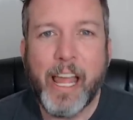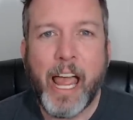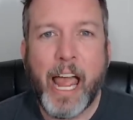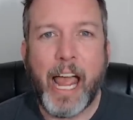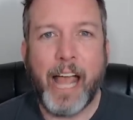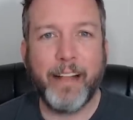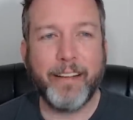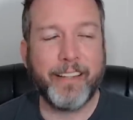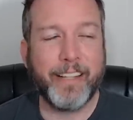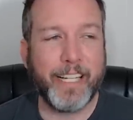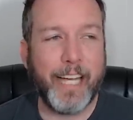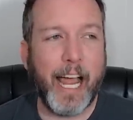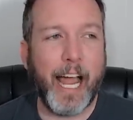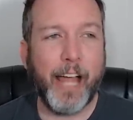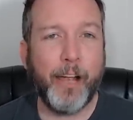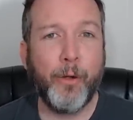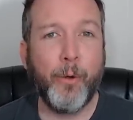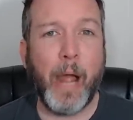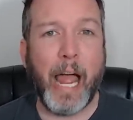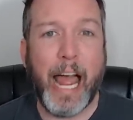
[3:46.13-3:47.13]
as the
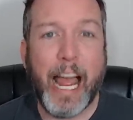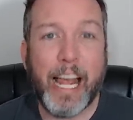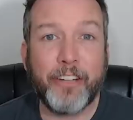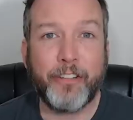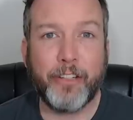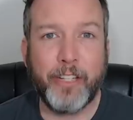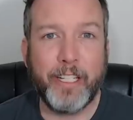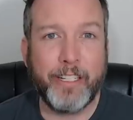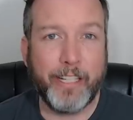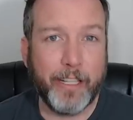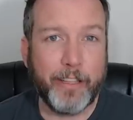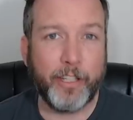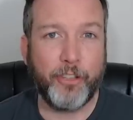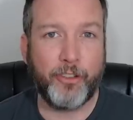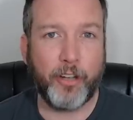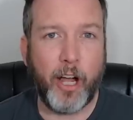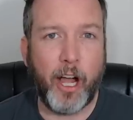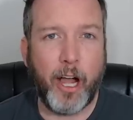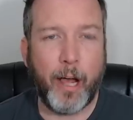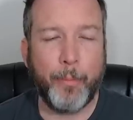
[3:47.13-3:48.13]
guy who actually did the
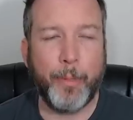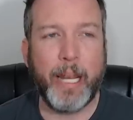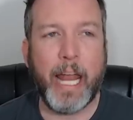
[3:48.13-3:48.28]
job